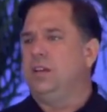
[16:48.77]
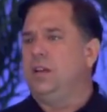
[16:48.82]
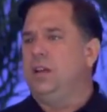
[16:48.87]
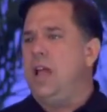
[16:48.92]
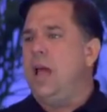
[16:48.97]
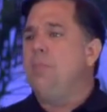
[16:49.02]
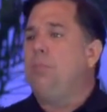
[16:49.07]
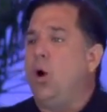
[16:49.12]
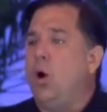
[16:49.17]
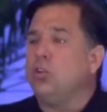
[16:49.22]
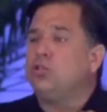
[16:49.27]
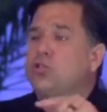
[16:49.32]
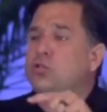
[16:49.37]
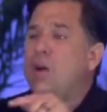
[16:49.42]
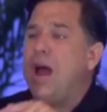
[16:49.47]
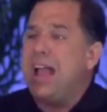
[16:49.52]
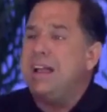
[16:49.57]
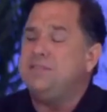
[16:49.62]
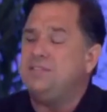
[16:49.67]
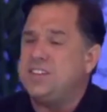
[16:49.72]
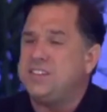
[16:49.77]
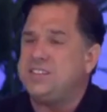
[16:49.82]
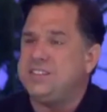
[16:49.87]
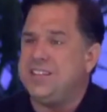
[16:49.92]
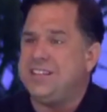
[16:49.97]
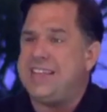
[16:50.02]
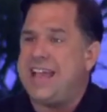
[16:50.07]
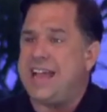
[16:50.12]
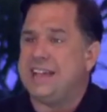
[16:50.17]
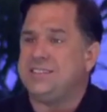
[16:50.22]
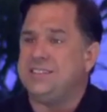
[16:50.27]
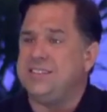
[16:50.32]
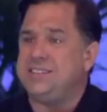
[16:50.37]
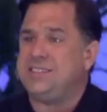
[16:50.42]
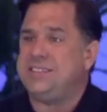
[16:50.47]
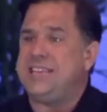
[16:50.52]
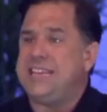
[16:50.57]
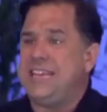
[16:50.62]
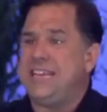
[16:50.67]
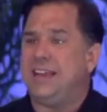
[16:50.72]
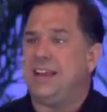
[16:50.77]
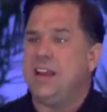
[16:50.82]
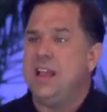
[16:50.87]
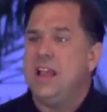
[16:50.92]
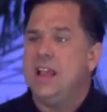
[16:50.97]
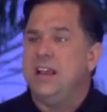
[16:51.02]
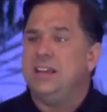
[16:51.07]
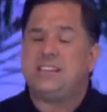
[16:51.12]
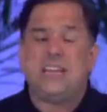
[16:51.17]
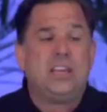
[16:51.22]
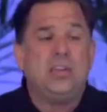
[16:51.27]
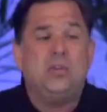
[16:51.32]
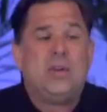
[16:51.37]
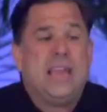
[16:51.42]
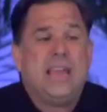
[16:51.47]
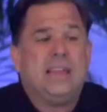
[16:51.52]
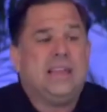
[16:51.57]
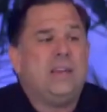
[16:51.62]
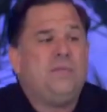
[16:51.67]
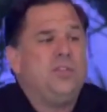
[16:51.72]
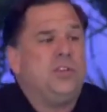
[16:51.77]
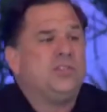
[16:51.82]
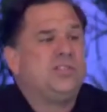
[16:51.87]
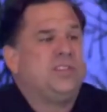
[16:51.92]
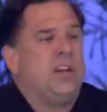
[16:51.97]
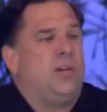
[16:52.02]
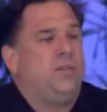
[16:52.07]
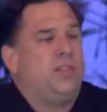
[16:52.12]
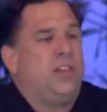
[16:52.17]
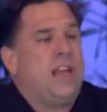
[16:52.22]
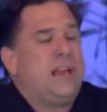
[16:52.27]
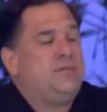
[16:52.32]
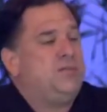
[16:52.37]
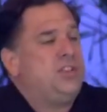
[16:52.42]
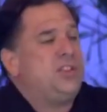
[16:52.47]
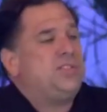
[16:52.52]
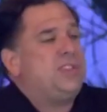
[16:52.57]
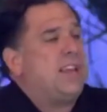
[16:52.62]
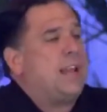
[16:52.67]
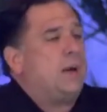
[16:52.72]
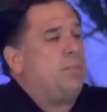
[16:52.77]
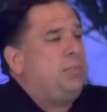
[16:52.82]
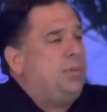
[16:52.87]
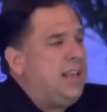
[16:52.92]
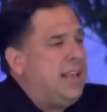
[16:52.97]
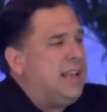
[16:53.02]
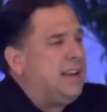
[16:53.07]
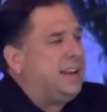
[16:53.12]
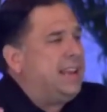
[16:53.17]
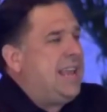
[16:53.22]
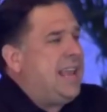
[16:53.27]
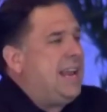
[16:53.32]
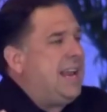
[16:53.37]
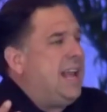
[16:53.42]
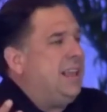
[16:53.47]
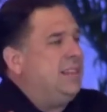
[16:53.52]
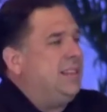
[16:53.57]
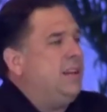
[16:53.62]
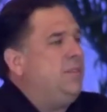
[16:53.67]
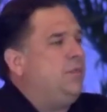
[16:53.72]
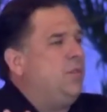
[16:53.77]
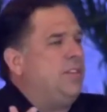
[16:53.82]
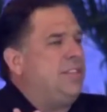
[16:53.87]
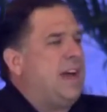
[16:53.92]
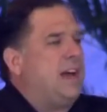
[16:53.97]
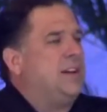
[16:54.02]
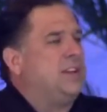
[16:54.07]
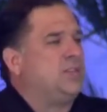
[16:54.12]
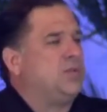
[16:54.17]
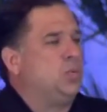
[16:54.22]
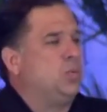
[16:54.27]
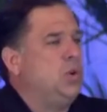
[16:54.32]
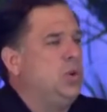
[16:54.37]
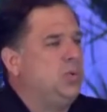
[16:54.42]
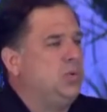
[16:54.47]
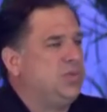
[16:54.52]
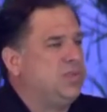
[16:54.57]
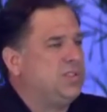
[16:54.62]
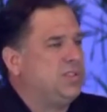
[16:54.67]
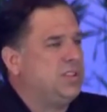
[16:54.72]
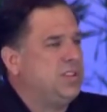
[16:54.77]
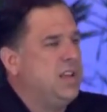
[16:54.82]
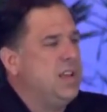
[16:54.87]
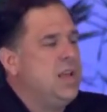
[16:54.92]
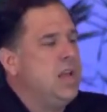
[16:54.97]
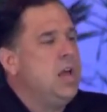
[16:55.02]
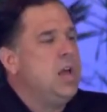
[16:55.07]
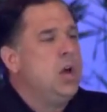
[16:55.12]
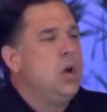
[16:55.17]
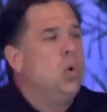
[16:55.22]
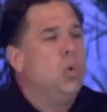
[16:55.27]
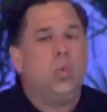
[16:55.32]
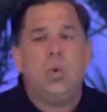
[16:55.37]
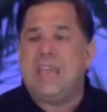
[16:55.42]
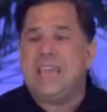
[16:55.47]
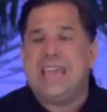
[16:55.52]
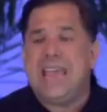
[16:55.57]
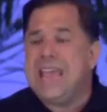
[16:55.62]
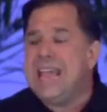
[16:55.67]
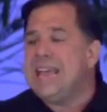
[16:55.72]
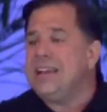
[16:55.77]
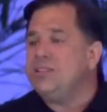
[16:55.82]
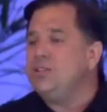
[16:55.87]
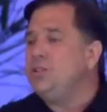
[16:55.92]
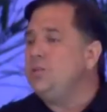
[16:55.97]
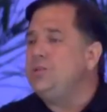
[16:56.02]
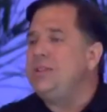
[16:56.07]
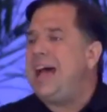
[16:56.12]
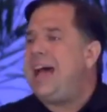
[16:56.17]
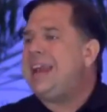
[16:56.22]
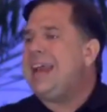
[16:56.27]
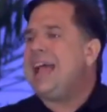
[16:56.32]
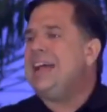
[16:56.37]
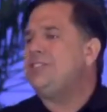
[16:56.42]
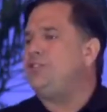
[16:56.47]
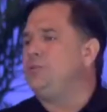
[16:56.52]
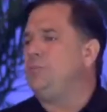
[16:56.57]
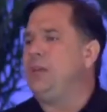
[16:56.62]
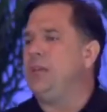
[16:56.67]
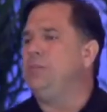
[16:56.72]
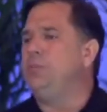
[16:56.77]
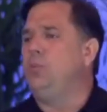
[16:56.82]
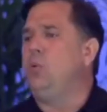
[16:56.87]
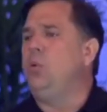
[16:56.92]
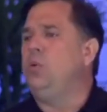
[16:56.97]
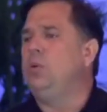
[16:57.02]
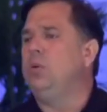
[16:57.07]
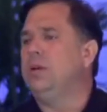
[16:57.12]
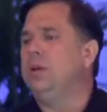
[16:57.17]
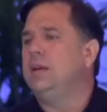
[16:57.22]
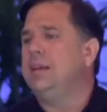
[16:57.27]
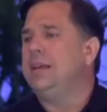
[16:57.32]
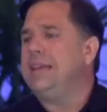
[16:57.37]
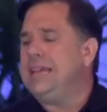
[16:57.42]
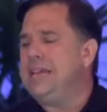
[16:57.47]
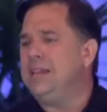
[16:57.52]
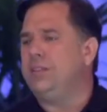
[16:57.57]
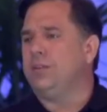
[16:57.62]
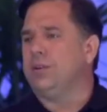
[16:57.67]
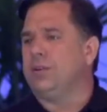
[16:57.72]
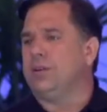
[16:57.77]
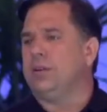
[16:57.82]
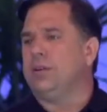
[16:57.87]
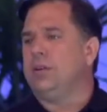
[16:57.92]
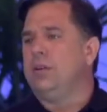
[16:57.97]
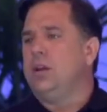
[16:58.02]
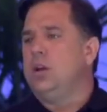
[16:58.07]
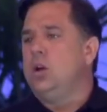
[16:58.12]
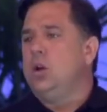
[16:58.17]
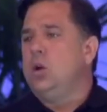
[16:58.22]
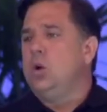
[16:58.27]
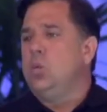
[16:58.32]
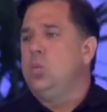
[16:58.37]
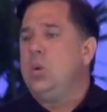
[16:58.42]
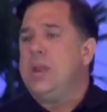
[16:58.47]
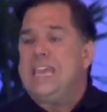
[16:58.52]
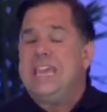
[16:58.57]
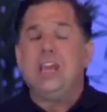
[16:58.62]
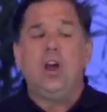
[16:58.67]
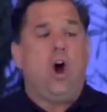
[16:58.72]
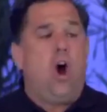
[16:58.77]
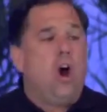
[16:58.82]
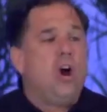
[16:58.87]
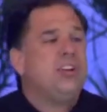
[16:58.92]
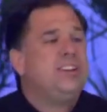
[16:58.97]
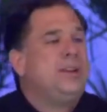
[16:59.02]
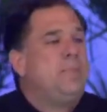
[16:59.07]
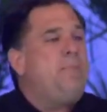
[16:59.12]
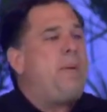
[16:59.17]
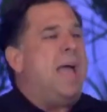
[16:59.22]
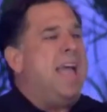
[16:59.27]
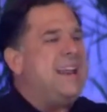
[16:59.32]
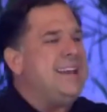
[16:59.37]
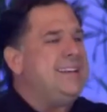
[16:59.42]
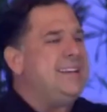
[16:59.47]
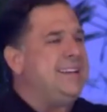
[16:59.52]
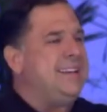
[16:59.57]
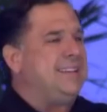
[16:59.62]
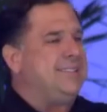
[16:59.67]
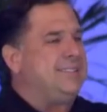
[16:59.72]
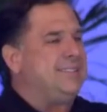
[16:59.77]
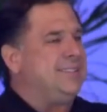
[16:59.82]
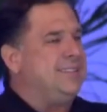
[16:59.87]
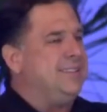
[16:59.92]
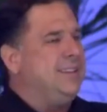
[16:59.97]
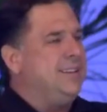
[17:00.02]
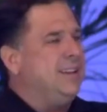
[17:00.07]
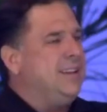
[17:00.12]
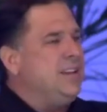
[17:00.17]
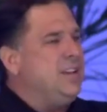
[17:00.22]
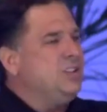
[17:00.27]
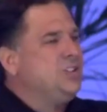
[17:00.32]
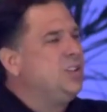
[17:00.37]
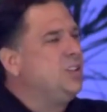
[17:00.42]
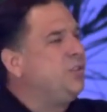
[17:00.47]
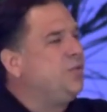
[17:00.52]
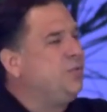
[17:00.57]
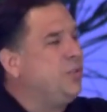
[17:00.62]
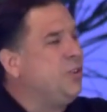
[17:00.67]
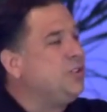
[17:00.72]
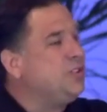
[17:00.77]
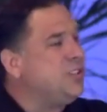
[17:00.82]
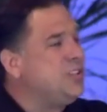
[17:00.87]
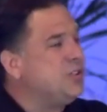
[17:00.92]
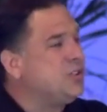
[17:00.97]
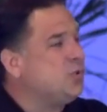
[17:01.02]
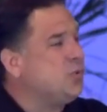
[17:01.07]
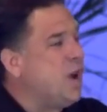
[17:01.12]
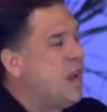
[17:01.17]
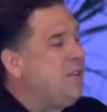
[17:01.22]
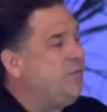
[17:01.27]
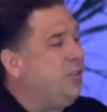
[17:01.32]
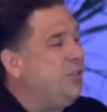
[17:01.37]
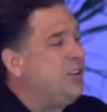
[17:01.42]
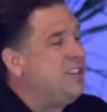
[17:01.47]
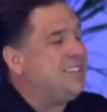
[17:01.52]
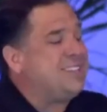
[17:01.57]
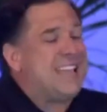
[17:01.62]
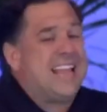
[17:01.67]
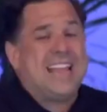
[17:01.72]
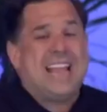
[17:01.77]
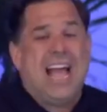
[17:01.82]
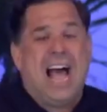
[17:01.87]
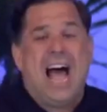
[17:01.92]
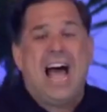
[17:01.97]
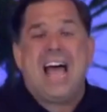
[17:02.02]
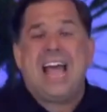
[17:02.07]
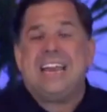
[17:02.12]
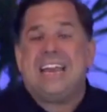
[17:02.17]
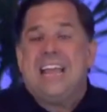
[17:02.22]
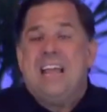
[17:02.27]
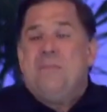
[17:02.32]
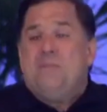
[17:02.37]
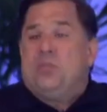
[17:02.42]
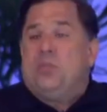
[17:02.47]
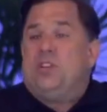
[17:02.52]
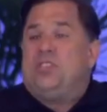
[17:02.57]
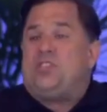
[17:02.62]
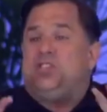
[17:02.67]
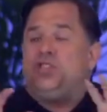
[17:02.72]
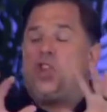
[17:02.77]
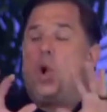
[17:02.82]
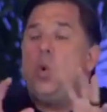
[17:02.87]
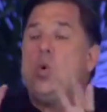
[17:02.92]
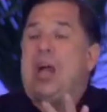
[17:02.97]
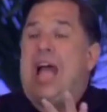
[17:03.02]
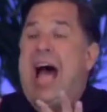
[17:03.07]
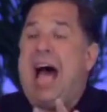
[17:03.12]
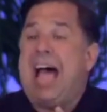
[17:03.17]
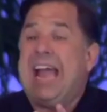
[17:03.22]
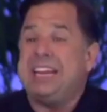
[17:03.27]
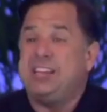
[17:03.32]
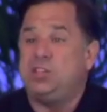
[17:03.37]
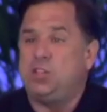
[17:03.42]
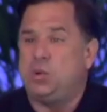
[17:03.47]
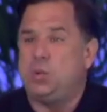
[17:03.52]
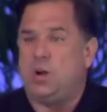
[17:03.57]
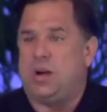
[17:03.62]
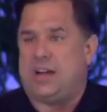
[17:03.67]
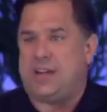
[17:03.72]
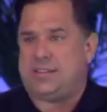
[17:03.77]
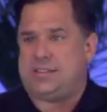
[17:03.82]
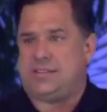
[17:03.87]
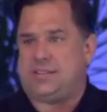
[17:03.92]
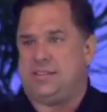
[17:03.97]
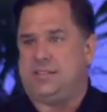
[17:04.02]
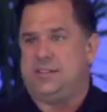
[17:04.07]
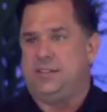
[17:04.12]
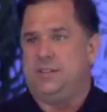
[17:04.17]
And Paul drives us to that to see it, is that you can't give yourself life just like a plant cannot live without its roots. We can't do that as people either. We are dependent. So the first is gratefulness, that God is so kind to us,